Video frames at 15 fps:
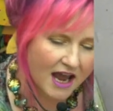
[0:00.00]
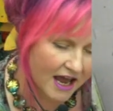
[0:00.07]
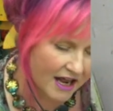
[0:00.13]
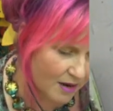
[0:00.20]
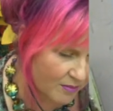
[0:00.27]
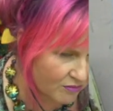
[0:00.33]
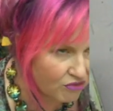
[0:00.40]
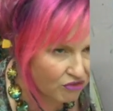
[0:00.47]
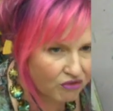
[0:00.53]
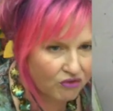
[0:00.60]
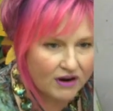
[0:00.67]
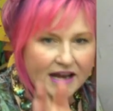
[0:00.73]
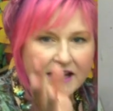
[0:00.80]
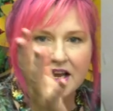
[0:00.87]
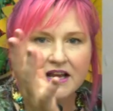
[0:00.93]
and I'm
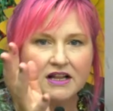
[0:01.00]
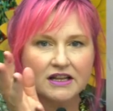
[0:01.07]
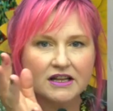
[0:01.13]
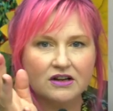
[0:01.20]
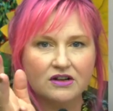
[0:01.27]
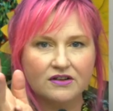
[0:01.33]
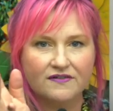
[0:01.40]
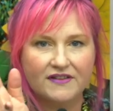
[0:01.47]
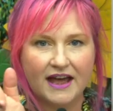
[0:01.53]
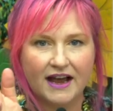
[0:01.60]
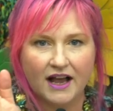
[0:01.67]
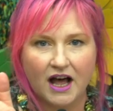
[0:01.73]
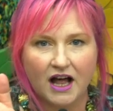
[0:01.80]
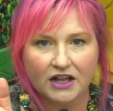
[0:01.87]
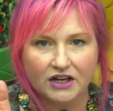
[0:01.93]
bringing a little of that
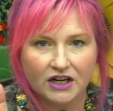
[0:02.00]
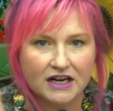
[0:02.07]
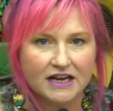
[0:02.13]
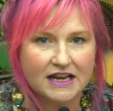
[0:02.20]
color